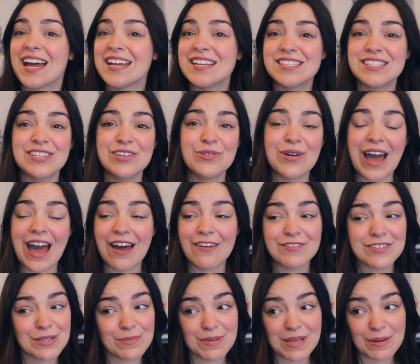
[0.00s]
guys, you
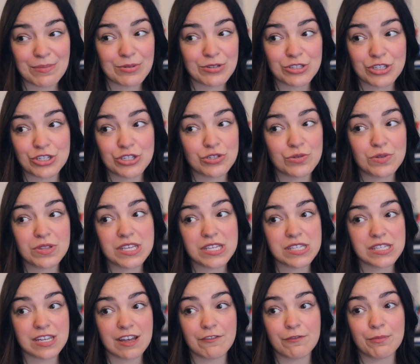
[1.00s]
have to be able to do
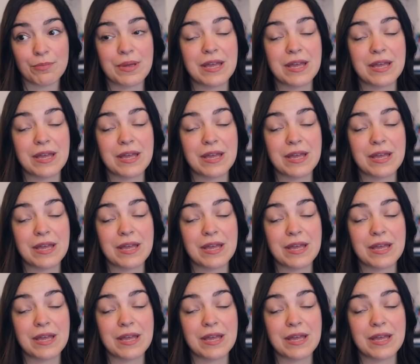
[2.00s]
this stuff